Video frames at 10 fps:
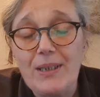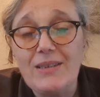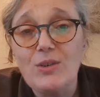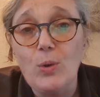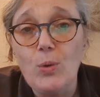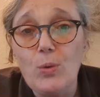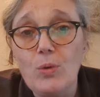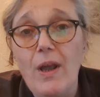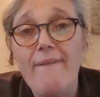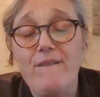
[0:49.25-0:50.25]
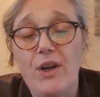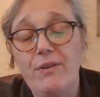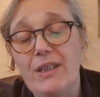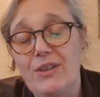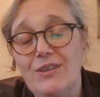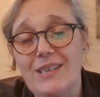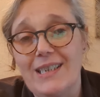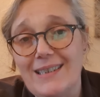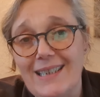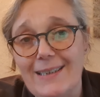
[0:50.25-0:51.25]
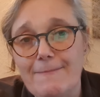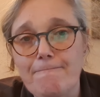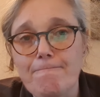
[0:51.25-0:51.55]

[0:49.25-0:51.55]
It's all very good indeed.